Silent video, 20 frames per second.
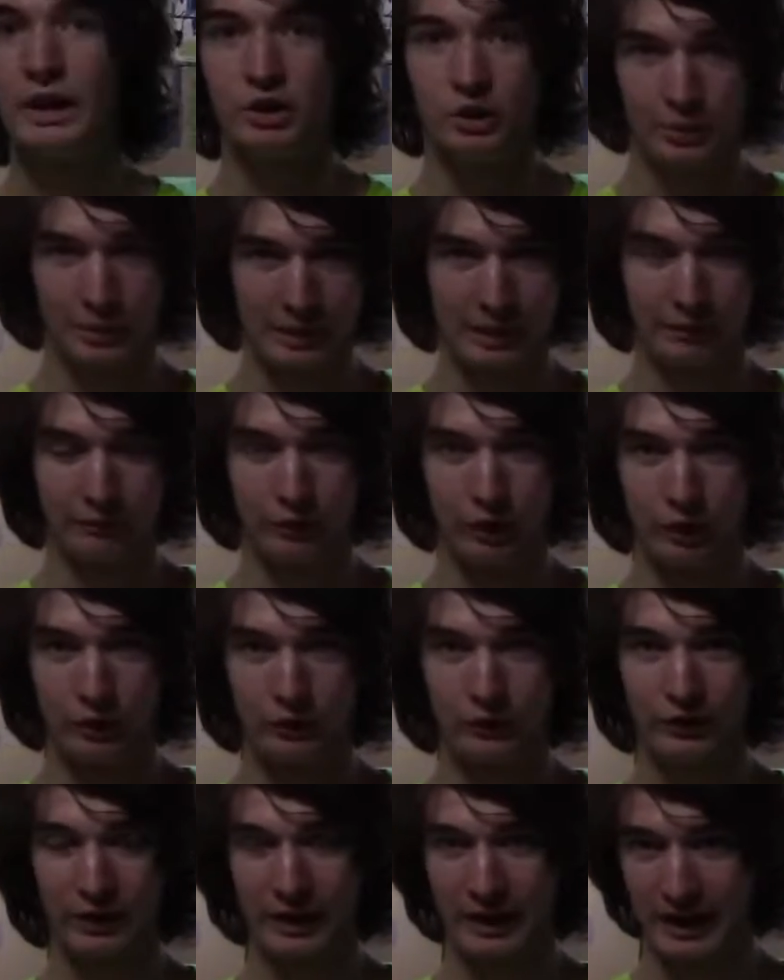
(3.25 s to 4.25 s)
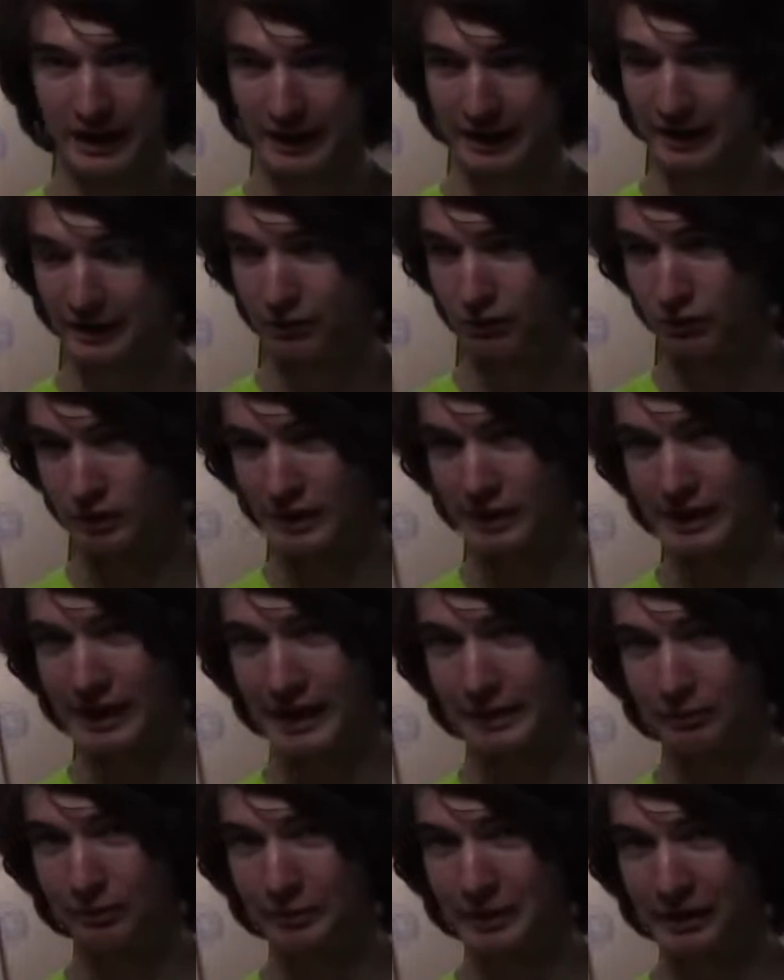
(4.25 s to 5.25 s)
You may have noticed that I
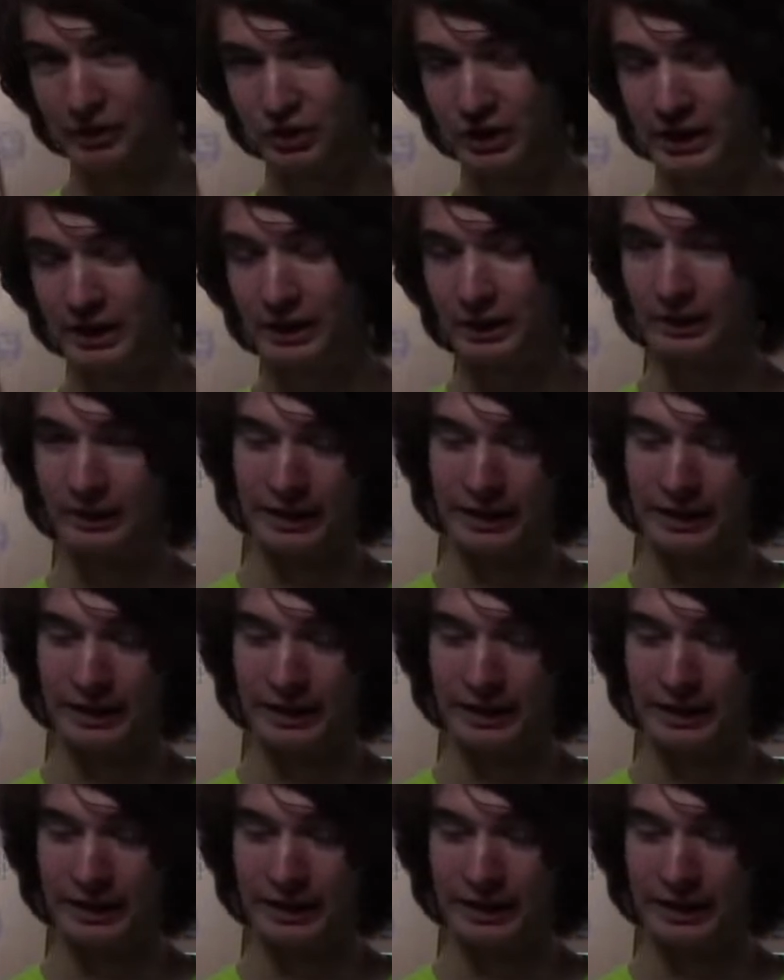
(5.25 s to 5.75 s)
renamed my channel.